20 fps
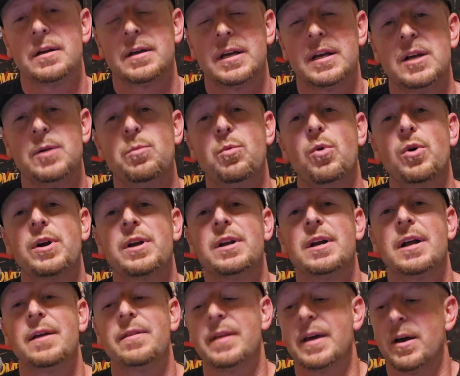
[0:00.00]
Keep working
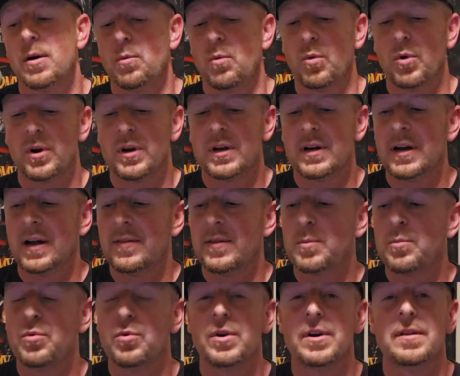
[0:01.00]
on that, working on the
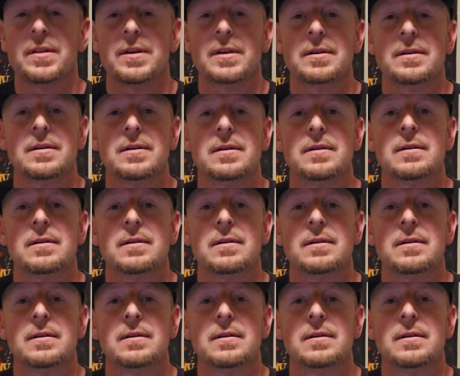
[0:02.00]
breathing,